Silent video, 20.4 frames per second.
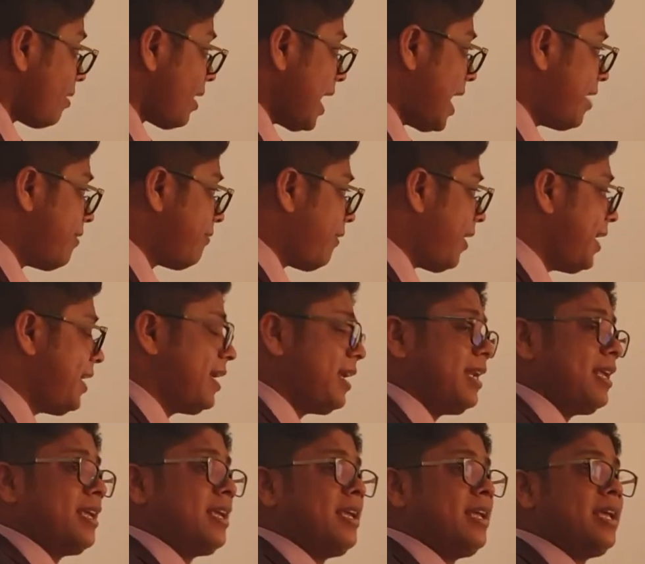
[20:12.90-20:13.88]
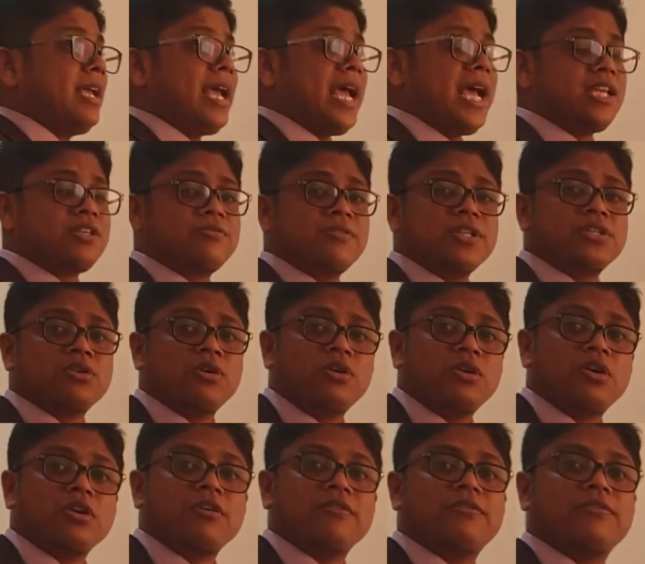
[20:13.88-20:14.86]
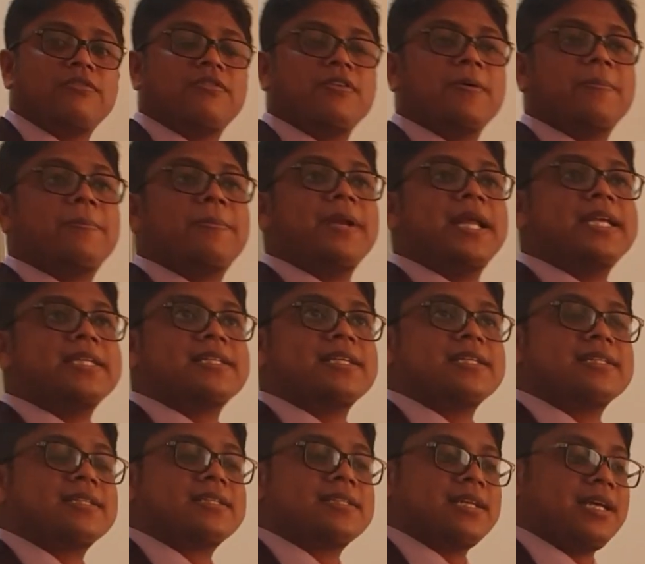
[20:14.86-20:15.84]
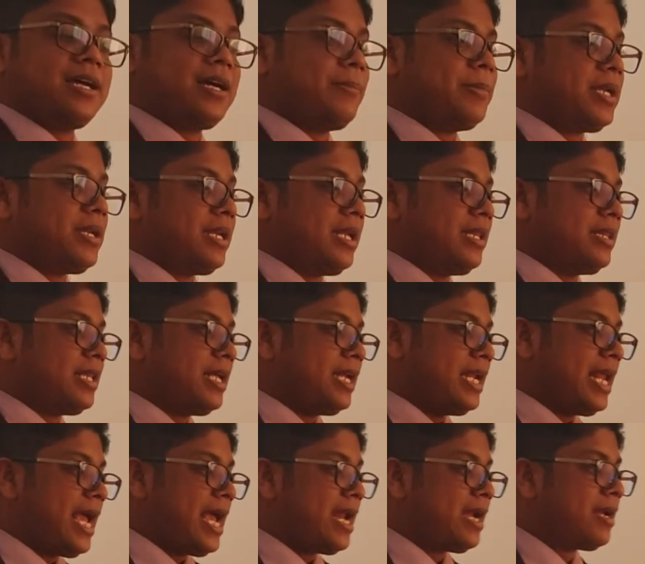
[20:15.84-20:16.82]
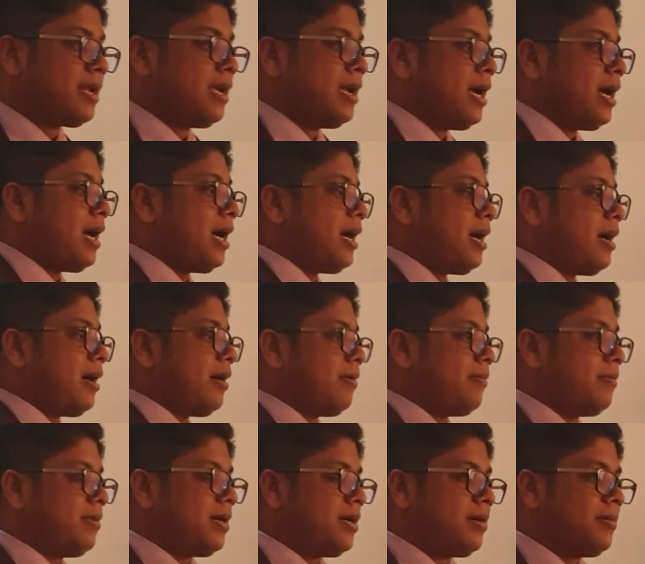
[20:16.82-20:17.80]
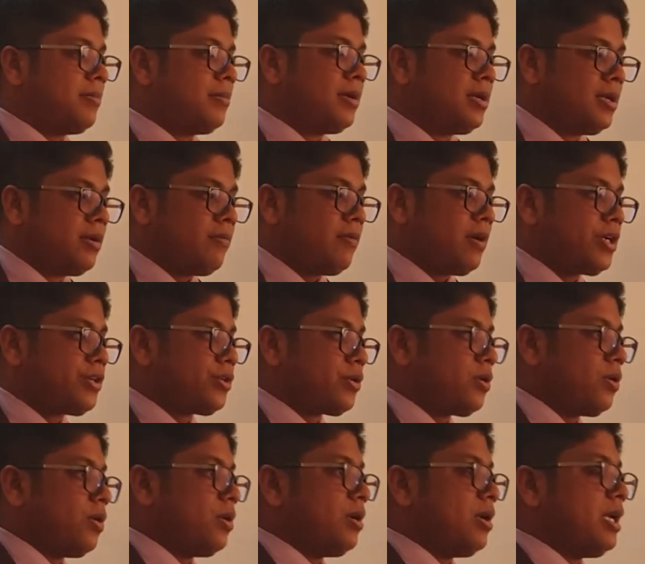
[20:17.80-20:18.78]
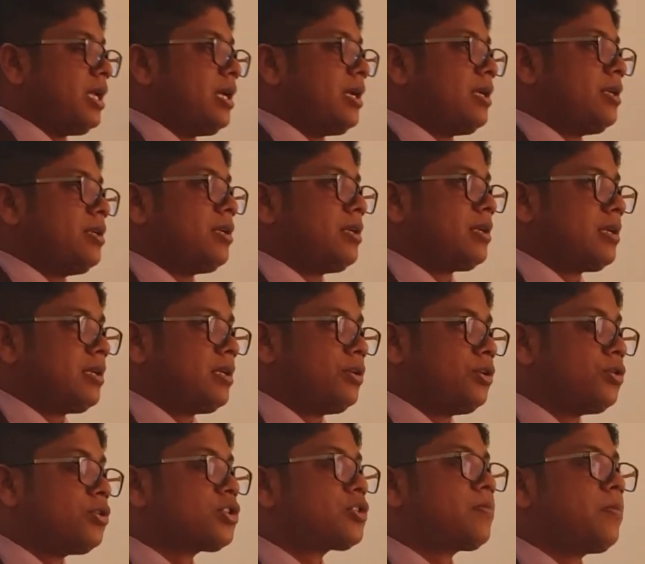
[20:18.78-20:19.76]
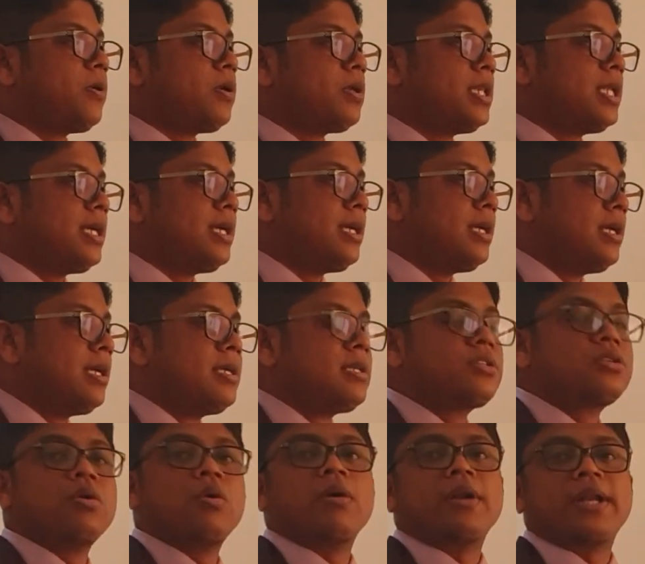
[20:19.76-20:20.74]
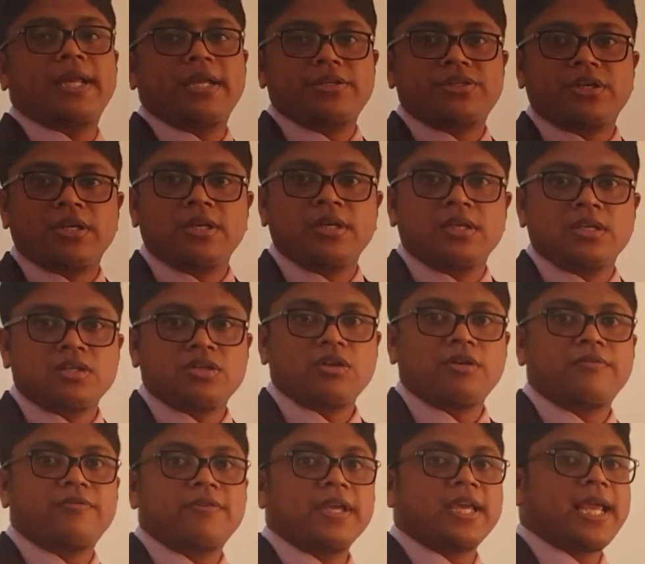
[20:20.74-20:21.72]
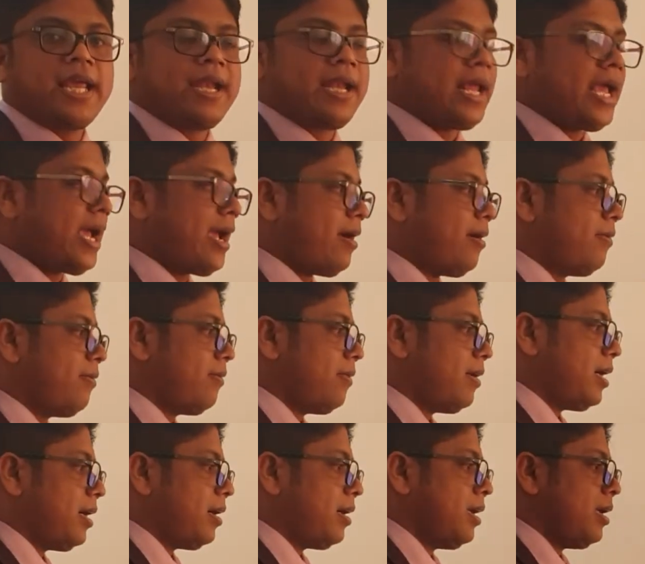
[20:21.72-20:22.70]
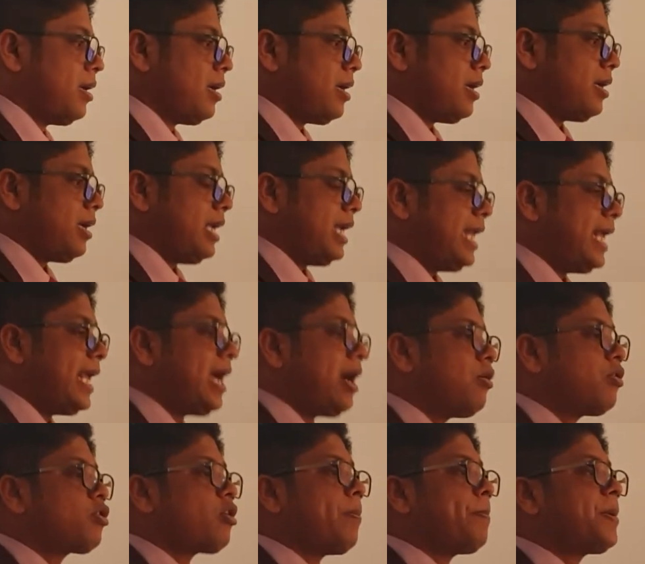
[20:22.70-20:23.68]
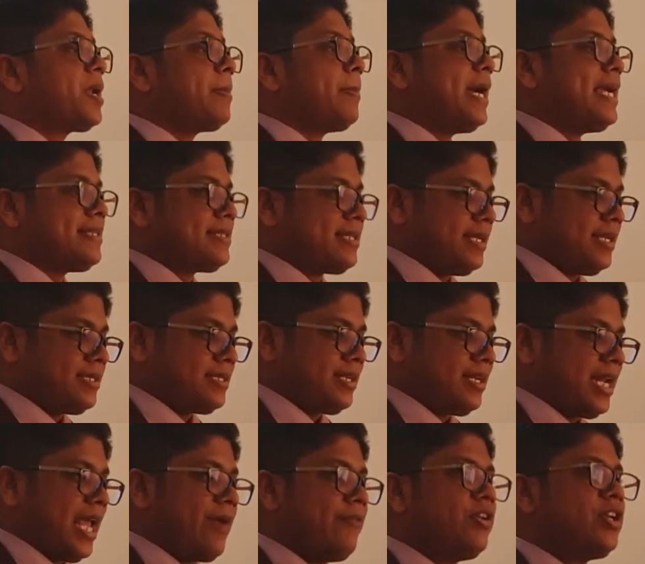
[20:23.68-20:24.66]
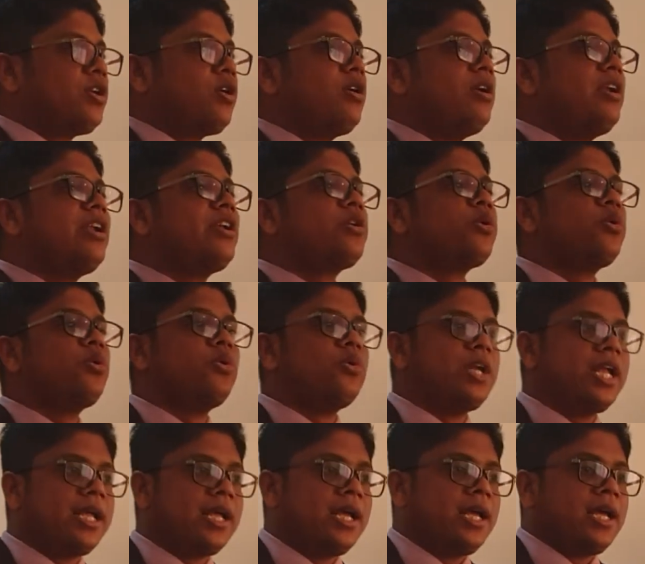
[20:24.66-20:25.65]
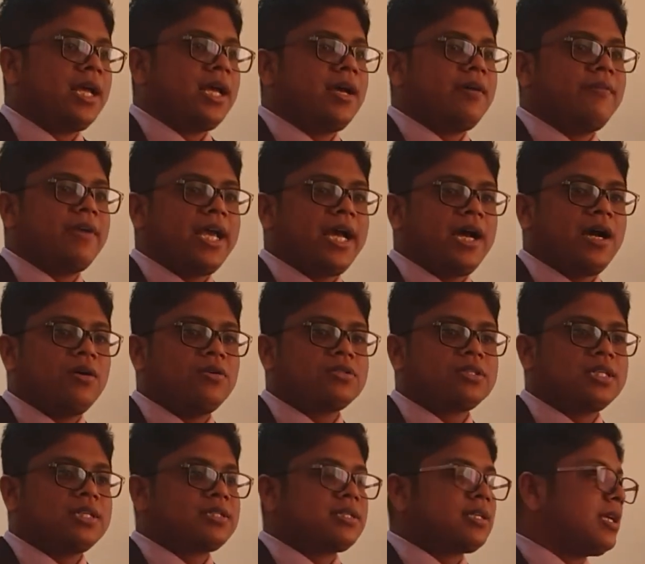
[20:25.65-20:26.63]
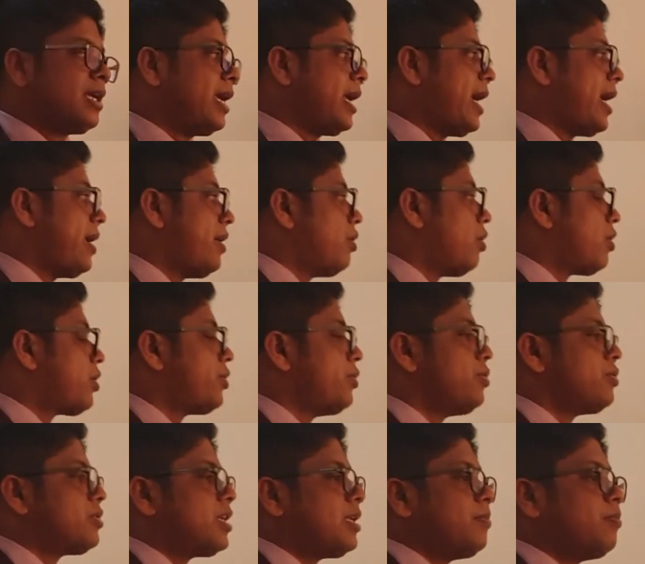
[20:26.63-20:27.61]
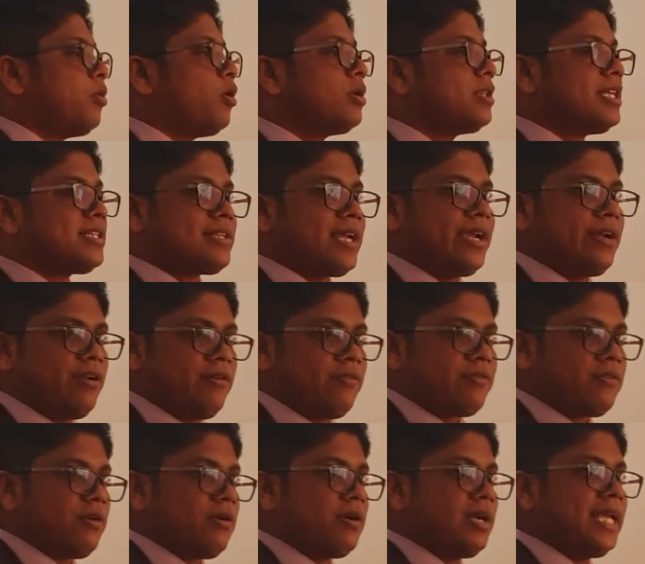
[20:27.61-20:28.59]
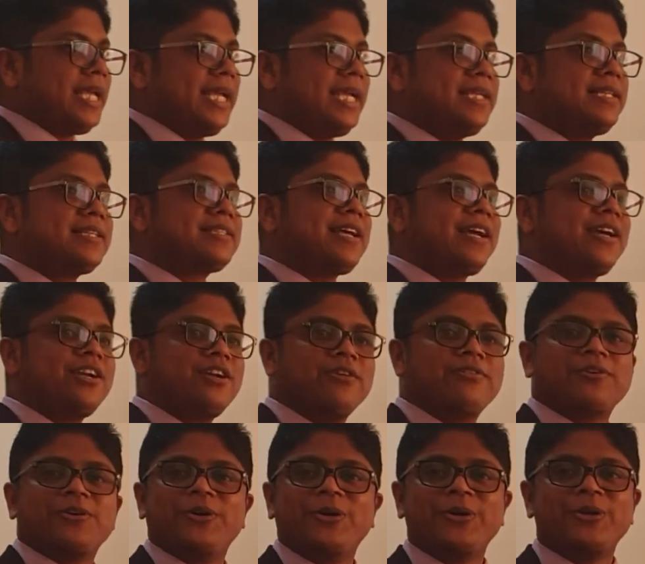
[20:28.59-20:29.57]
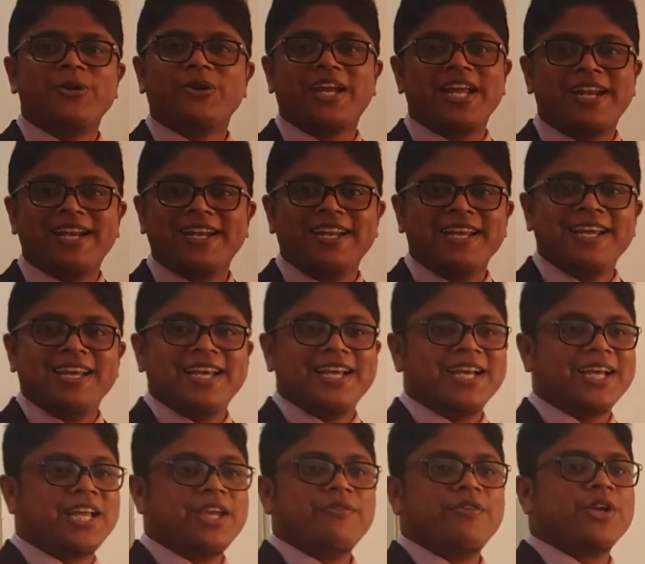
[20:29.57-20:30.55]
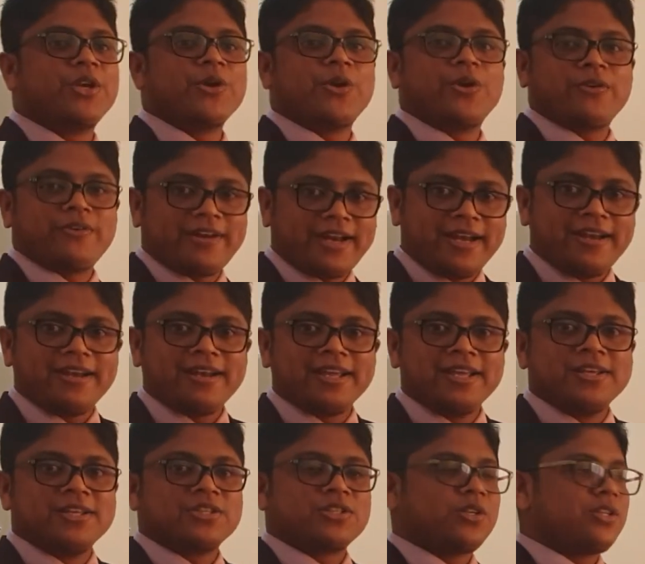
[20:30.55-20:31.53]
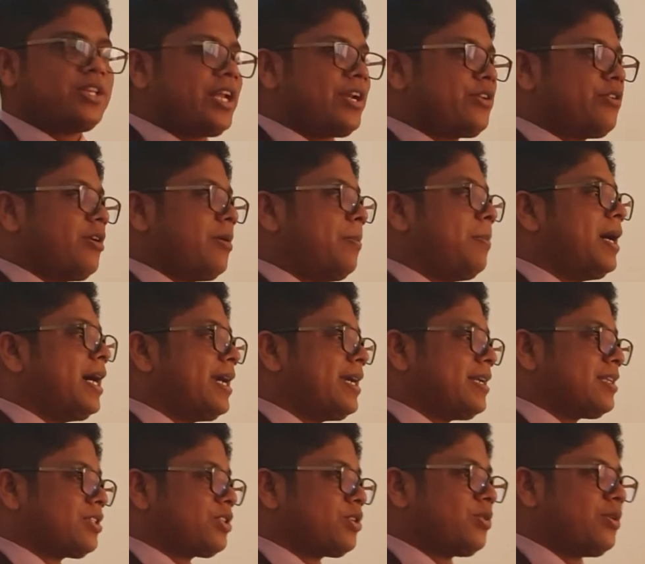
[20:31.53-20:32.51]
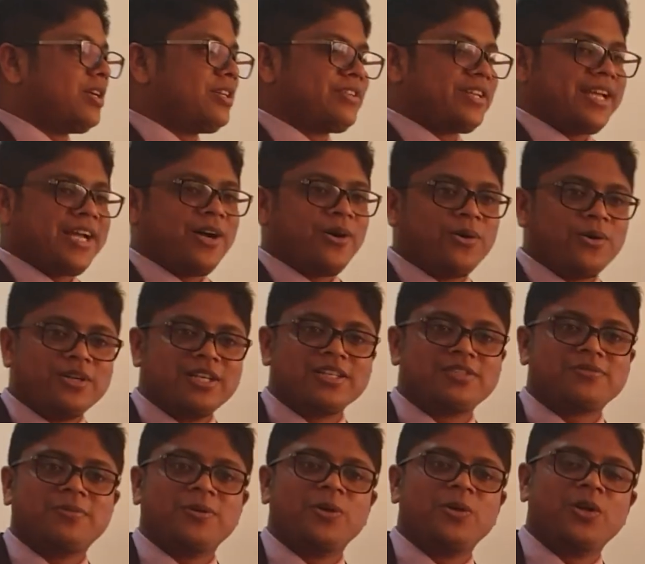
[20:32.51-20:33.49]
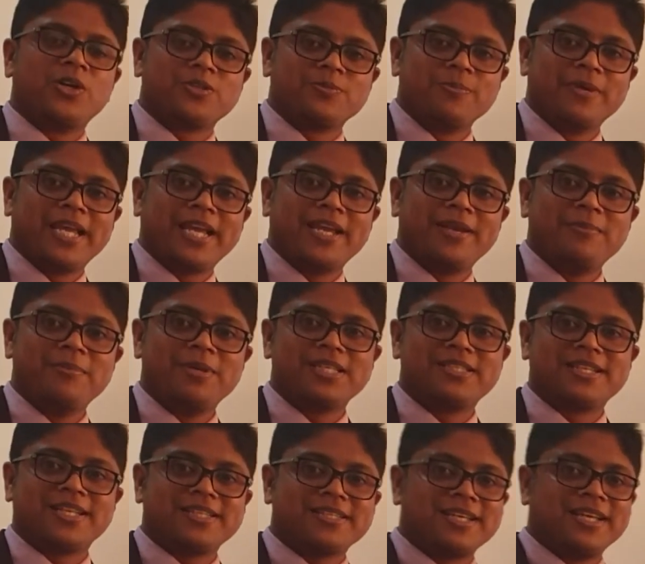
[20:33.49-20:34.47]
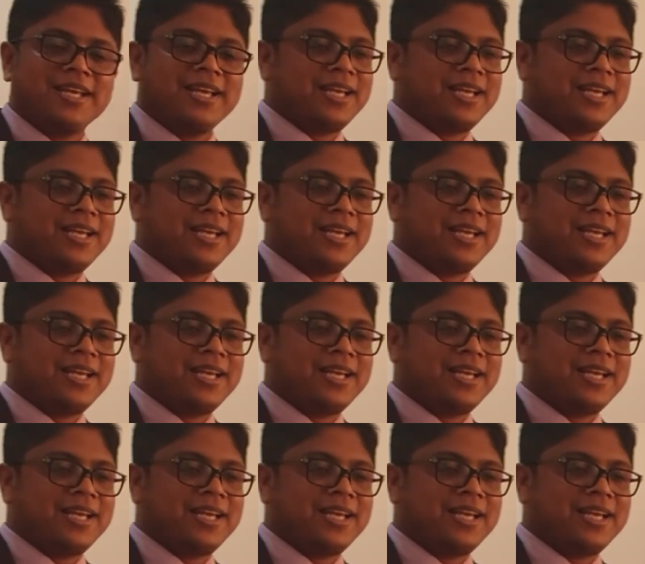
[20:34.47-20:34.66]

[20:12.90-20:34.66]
And finally, as we saw, a lot of places, I mean, in the land are what you call used for the storage. So if you can have layout optimization, having only two warehouses and not using both the side of road, either side of road, you can give it on rent, so that your burdens towards shareholders for loss-making business